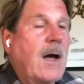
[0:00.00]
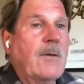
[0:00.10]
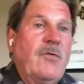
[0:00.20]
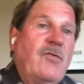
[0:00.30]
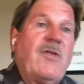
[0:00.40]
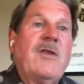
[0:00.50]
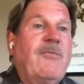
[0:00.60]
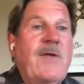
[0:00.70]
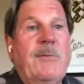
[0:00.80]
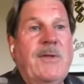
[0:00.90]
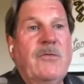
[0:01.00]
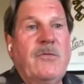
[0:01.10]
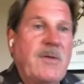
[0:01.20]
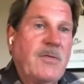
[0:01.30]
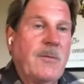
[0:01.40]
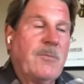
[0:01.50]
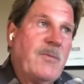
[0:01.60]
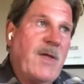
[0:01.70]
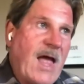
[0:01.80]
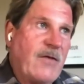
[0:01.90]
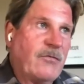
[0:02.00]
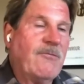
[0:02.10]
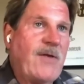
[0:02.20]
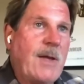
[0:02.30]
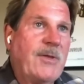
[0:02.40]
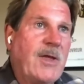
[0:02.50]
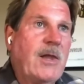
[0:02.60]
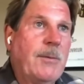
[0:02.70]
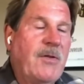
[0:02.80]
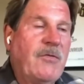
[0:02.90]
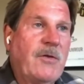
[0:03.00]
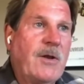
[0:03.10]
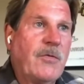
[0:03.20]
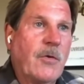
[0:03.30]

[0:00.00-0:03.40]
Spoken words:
Which is in the family. It has some family elements in it.